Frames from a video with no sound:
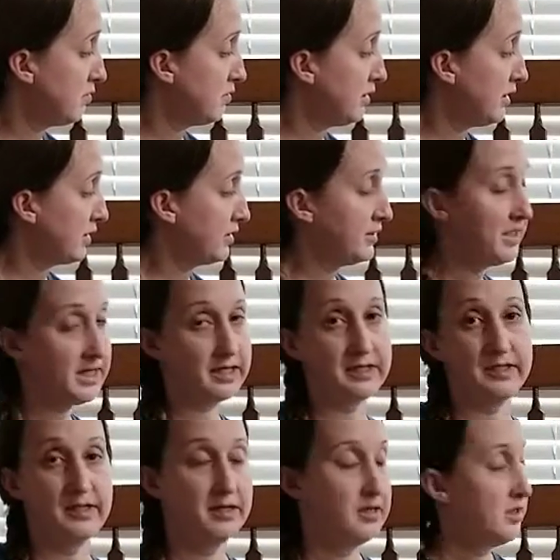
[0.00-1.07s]
XX.
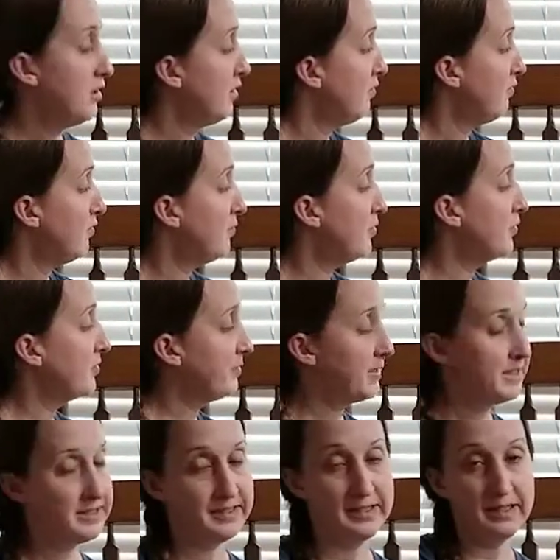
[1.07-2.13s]
Well, multiply
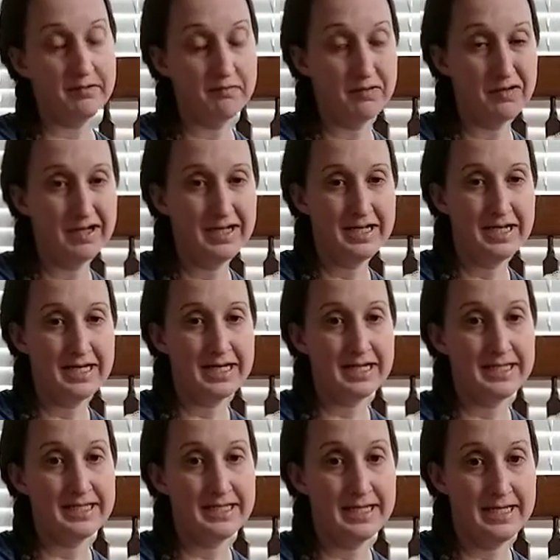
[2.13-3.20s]
is equal
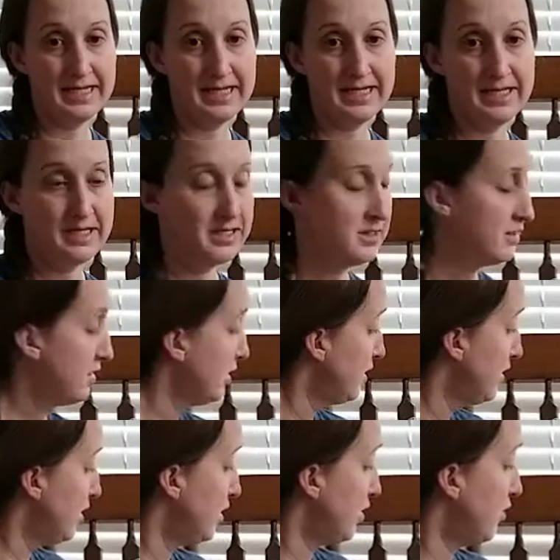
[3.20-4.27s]
10.
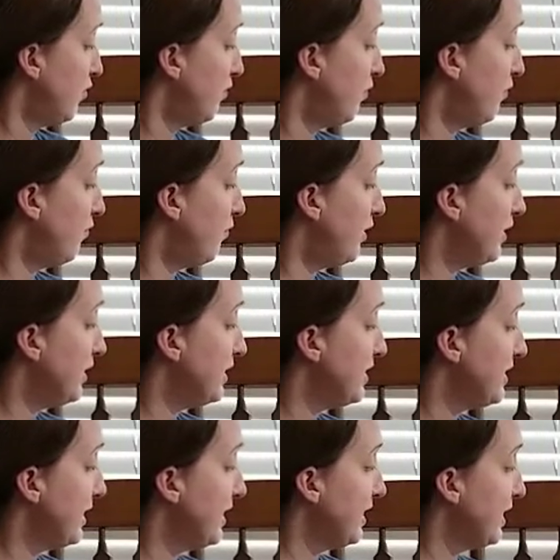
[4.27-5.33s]
Well, 1 and
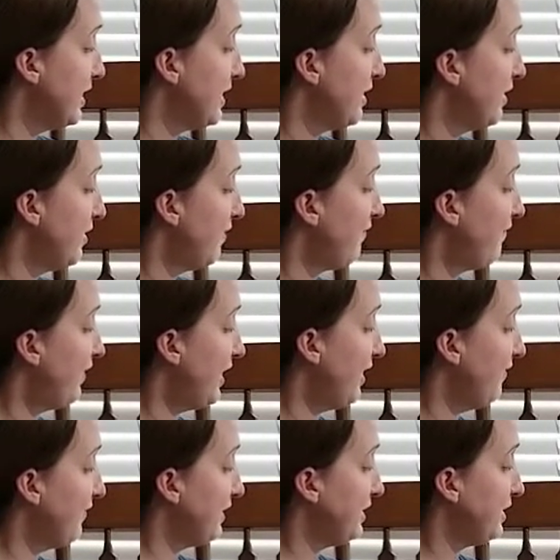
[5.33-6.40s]
10,
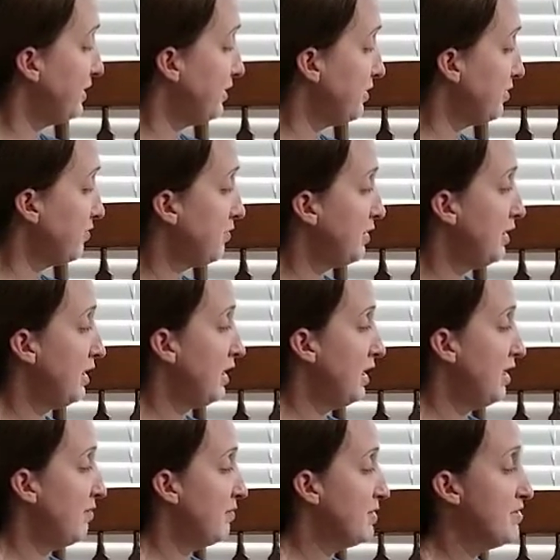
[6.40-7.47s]
5 and 2.
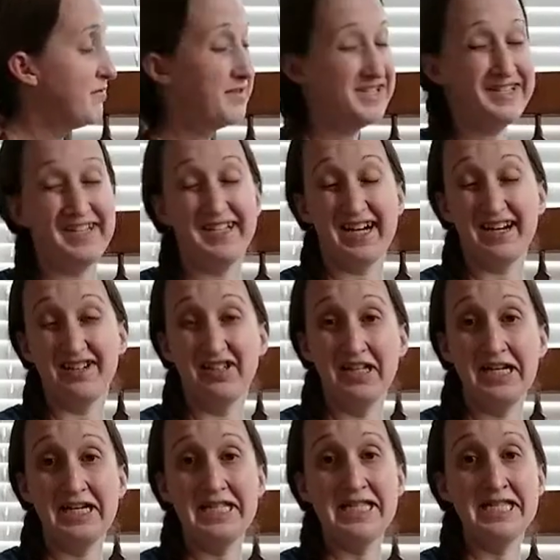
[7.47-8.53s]
But notice it's actually
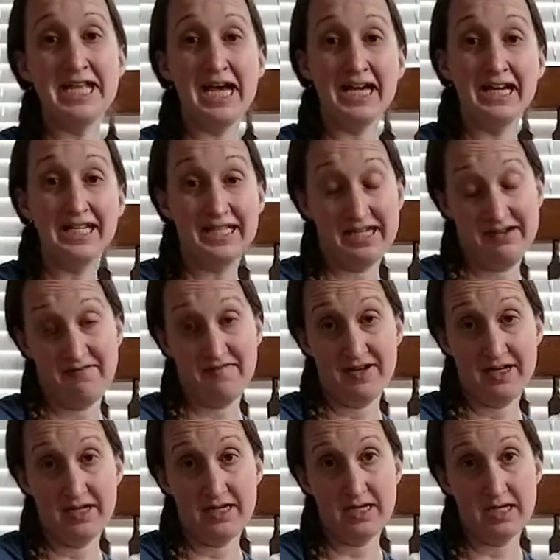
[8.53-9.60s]
a
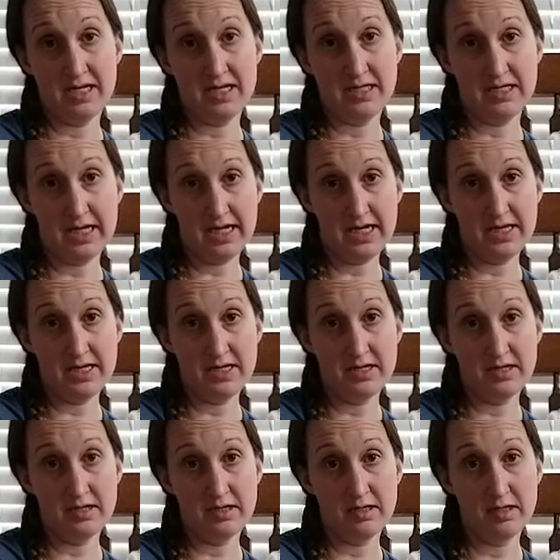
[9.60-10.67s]
-10.
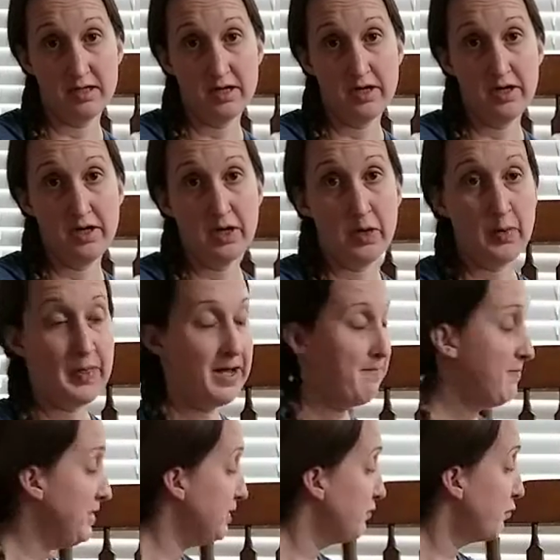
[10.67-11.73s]
That
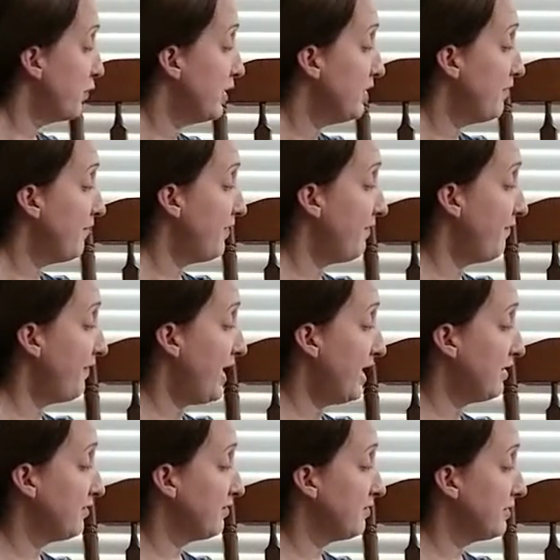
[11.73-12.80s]
means one of the
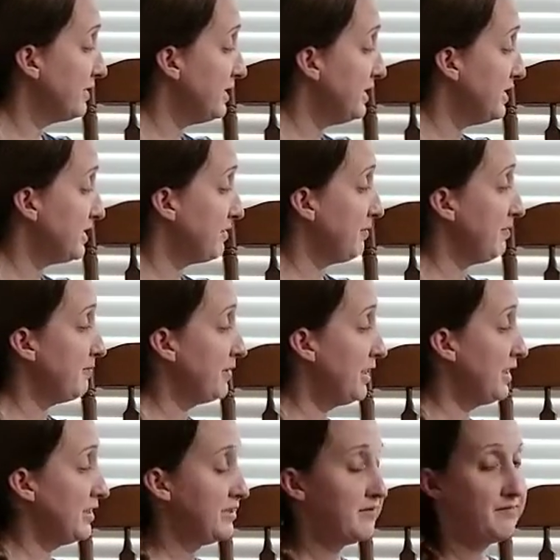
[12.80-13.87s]
factors needs to be
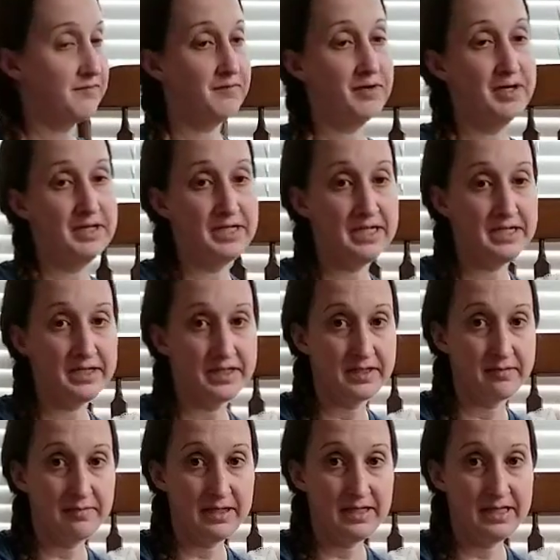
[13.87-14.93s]
positive, one needs to
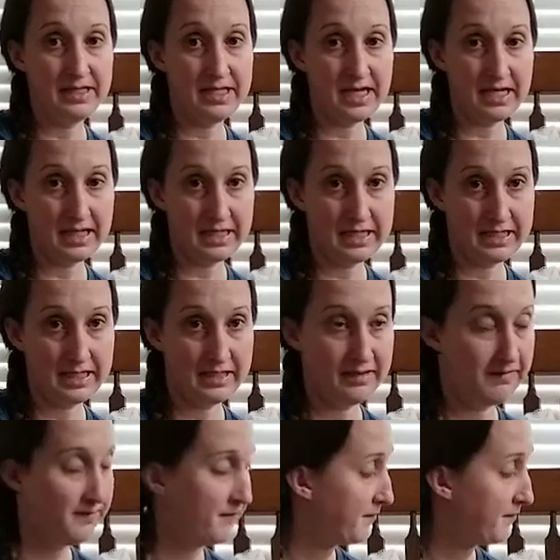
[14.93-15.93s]
be negative.